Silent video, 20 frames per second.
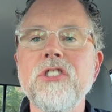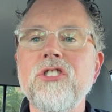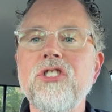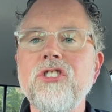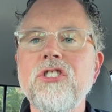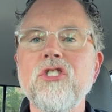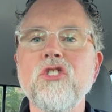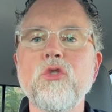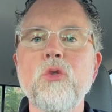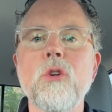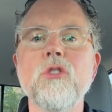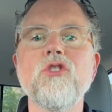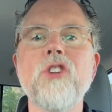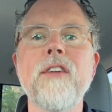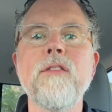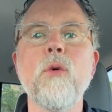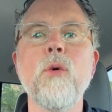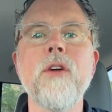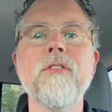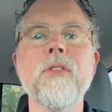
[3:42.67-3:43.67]
is just a short
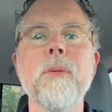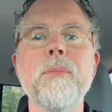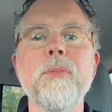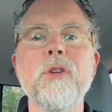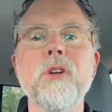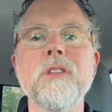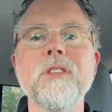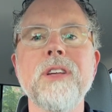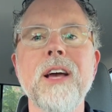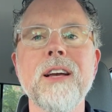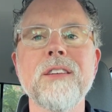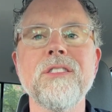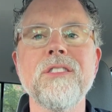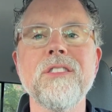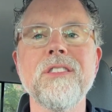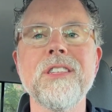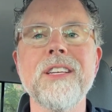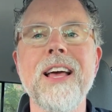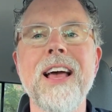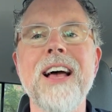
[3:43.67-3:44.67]
drive away from Buda,
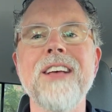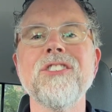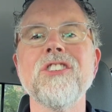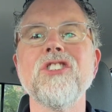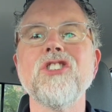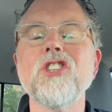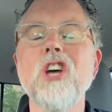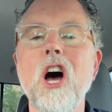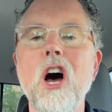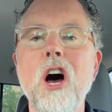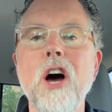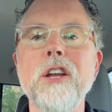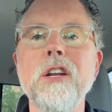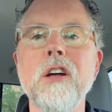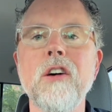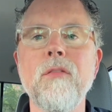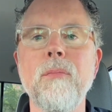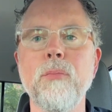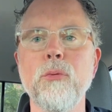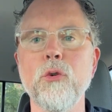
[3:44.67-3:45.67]
Texas, and it has a ton of